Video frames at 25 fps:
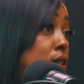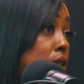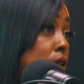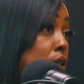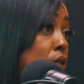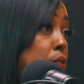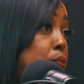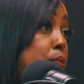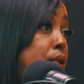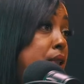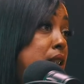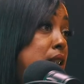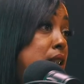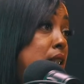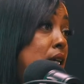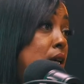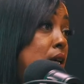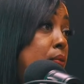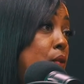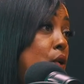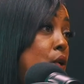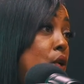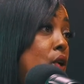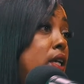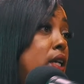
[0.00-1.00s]
you put
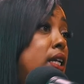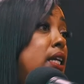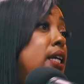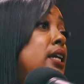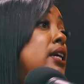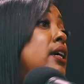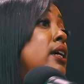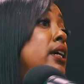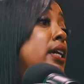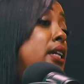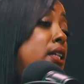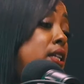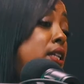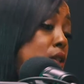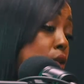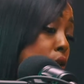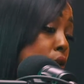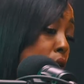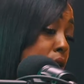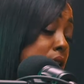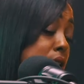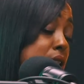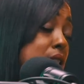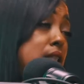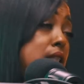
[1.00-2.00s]
something on it, and then you
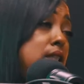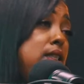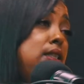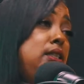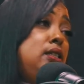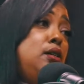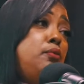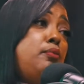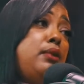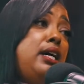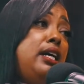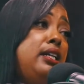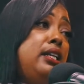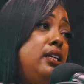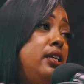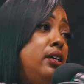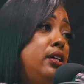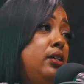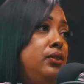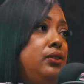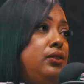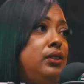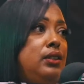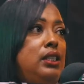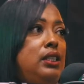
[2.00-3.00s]
go sell it to somebody
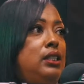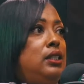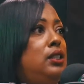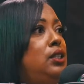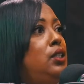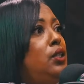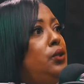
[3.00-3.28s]
else. It's